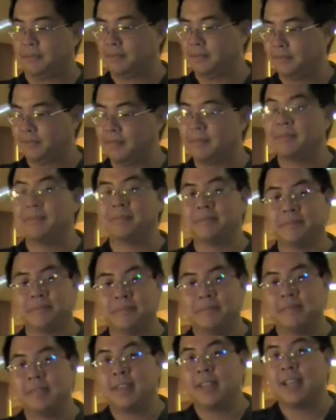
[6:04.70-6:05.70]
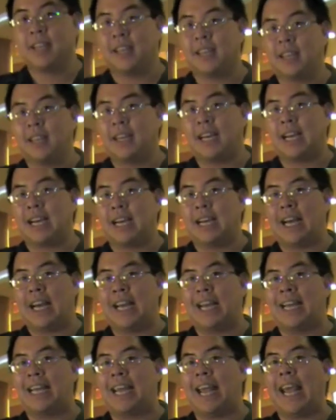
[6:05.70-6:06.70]
4,000
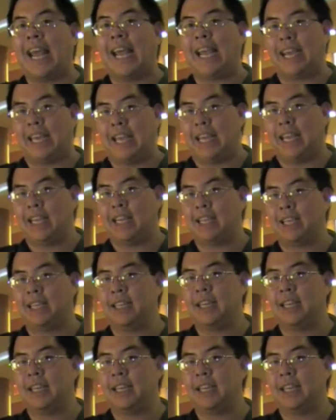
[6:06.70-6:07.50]
listeners a day?